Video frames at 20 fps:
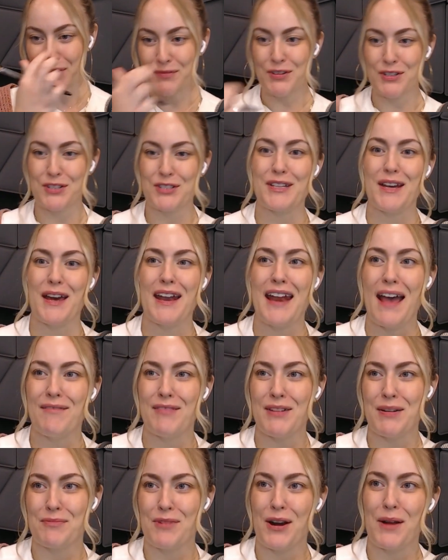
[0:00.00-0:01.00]
of your son
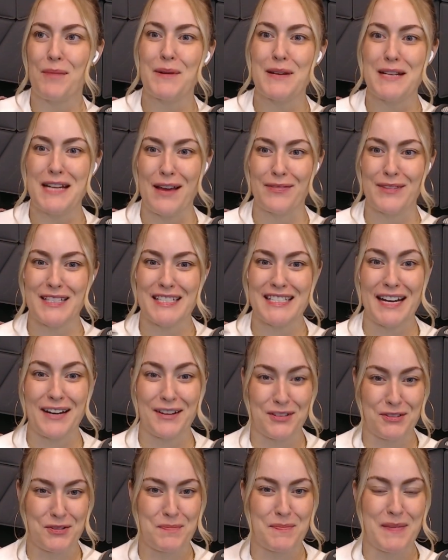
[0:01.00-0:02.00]
having him run up and down the
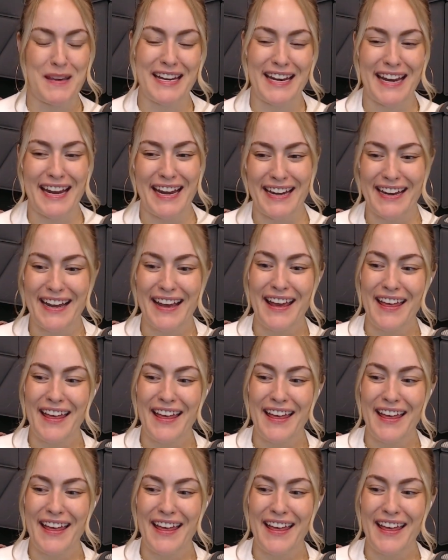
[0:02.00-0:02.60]
stairs repeating